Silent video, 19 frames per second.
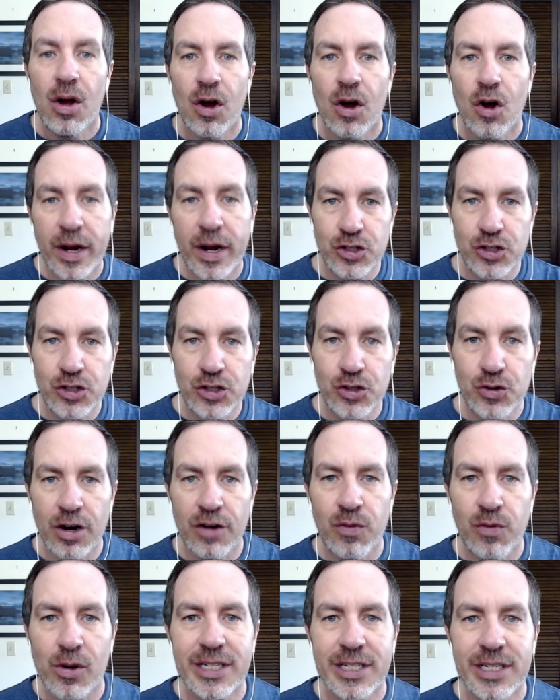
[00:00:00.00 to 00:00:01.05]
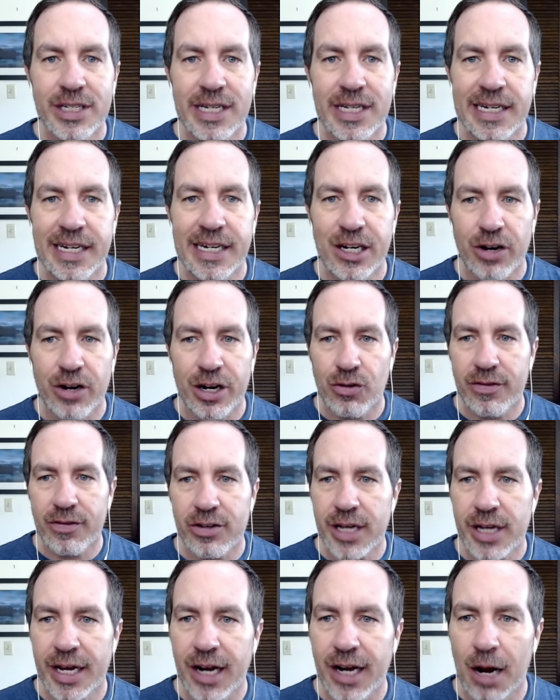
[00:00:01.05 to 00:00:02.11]
Quick tour of what we're seeing here in
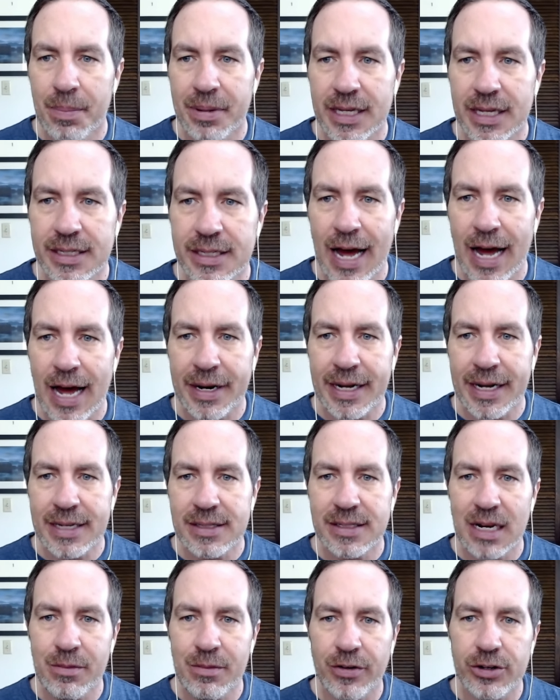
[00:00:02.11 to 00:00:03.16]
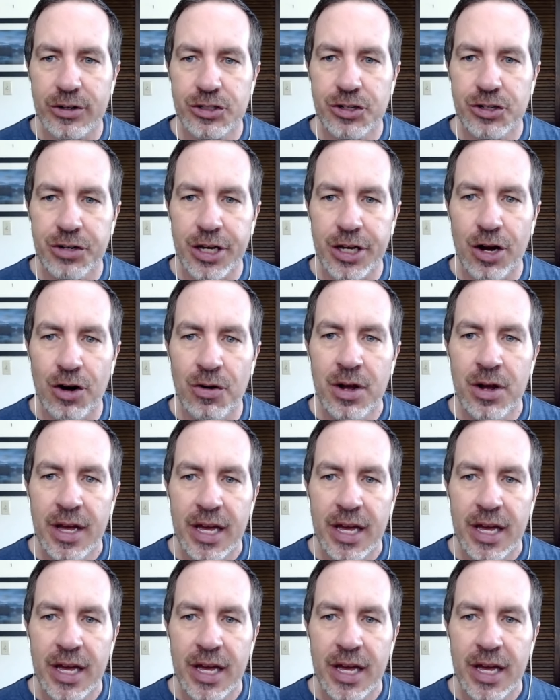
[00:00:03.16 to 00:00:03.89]
Riverside. Up at the top, it has the name of your studio.